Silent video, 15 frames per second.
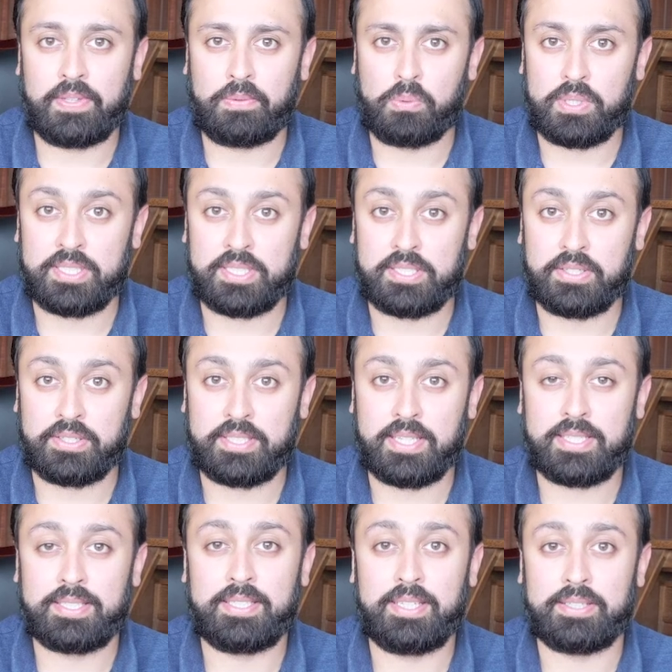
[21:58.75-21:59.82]
was a
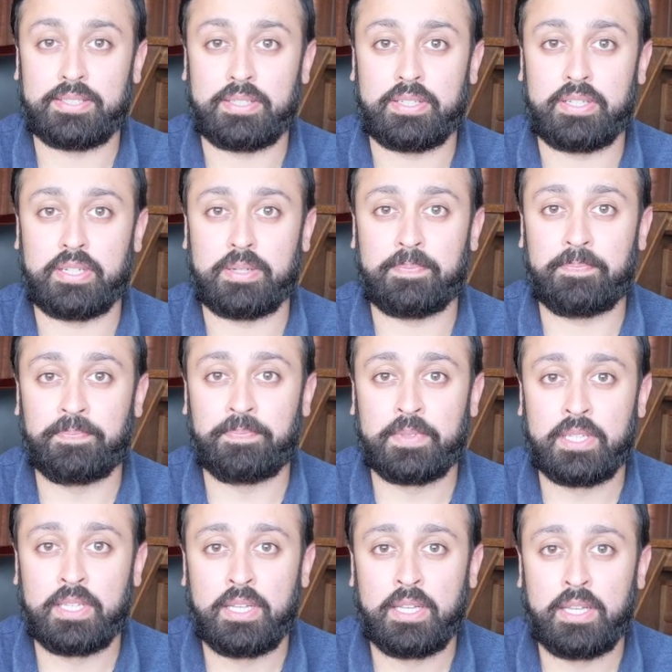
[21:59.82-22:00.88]
success, yes or no.
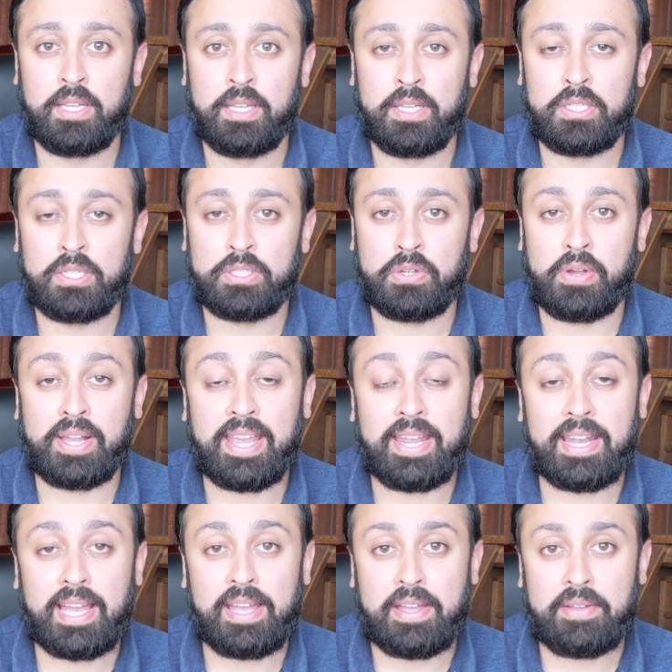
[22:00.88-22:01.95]
So again,
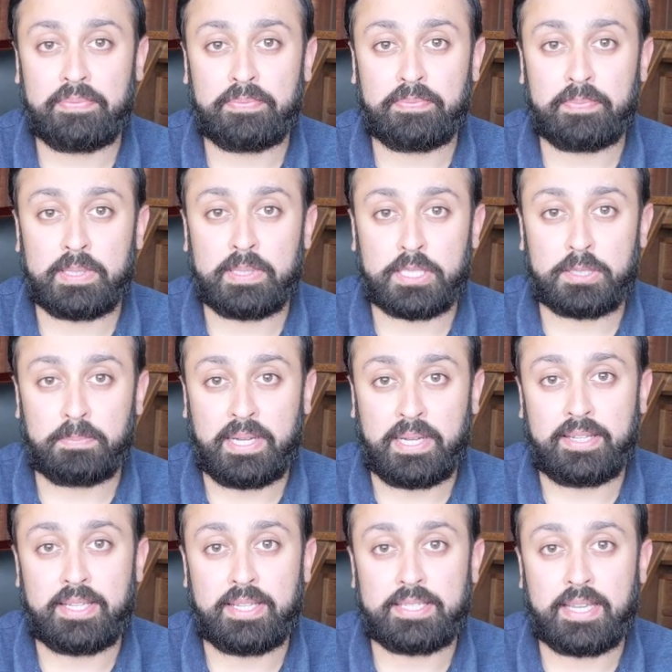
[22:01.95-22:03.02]
I have split
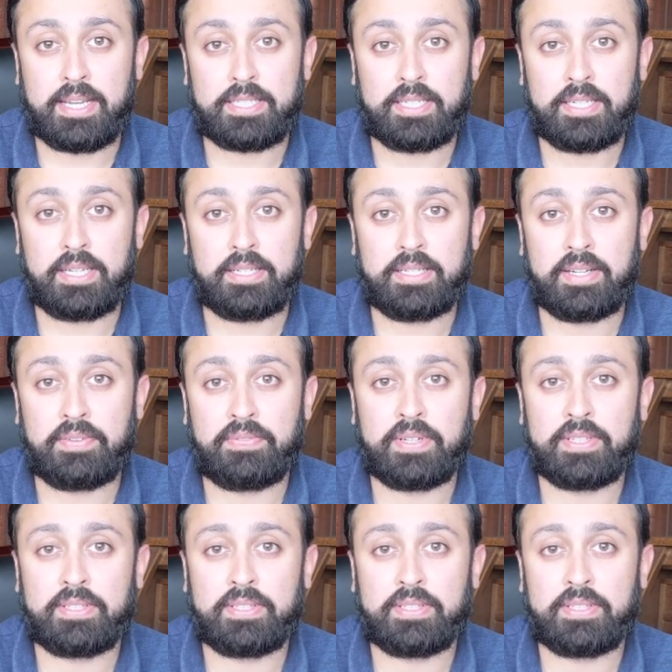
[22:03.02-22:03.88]
this actually in different